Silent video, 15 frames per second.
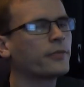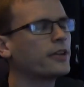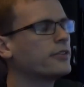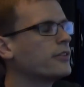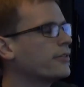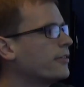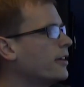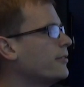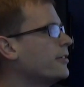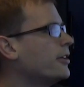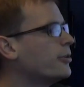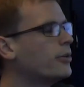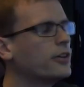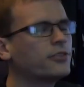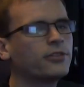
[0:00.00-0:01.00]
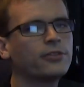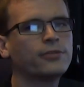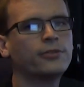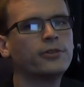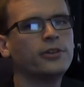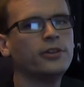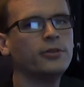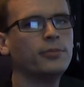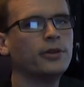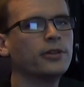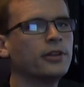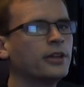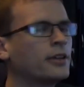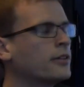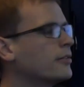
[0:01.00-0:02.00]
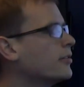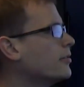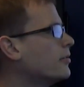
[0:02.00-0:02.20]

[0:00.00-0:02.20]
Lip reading: So if they have any questions for you, billing